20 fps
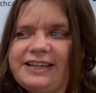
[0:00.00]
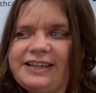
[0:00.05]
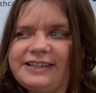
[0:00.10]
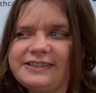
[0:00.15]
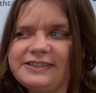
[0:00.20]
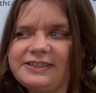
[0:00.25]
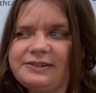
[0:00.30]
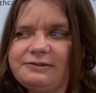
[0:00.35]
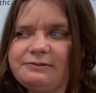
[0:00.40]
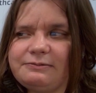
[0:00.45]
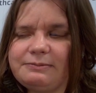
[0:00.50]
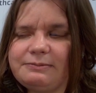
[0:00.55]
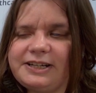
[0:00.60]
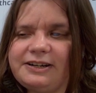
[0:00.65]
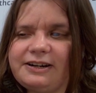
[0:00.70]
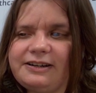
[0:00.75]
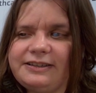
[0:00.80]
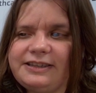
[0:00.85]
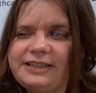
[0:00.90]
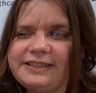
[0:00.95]
So
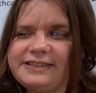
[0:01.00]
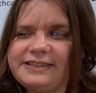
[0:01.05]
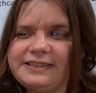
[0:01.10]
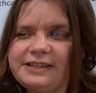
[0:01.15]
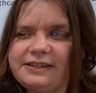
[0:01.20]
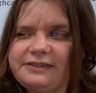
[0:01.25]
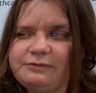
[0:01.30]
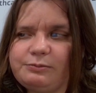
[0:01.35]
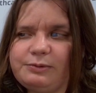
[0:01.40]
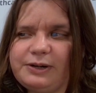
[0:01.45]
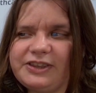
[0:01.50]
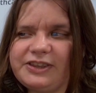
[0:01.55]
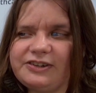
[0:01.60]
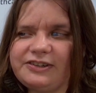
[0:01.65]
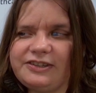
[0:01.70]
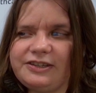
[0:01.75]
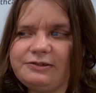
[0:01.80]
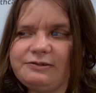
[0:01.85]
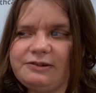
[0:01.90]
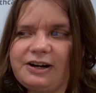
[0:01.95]
regardless of whether
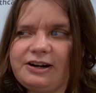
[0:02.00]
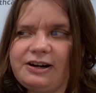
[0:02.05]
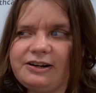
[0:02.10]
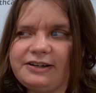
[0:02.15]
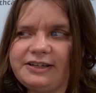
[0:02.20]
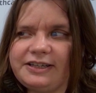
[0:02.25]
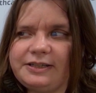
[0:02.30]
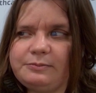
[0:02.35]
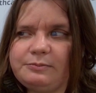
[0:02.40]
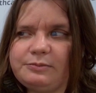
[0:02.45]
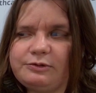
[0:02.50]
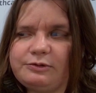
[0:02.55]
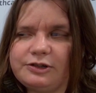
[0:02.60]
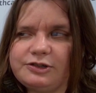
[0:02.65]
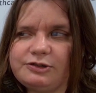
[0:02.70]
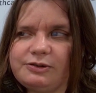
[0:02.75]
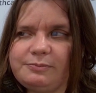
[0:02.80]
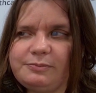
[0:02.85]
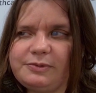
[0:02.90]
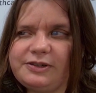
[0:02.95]
you are in
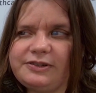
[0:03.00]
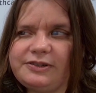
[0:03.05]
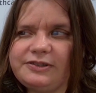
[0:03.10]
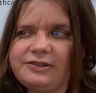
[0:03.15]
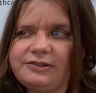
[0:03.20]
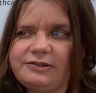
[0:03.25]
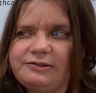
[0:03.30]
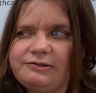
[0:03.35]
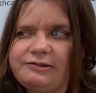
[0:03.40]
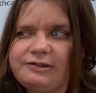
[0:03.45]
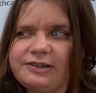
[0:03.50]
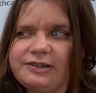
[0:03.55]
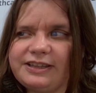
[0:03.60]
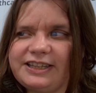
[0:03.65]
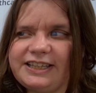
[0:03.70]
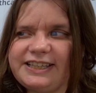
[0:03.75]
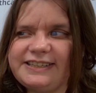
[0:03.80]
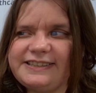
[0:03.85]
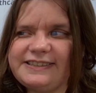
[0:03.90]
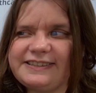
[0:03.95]
portrait mode or
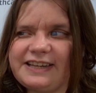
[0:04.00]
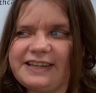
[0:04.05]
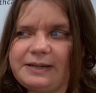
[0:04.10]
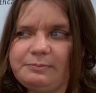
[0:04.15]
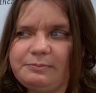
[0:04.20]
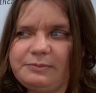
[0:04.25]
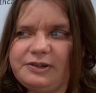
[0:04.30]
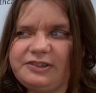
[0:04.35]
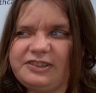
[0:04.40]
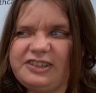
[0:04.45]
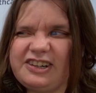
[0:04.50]
landscape mode,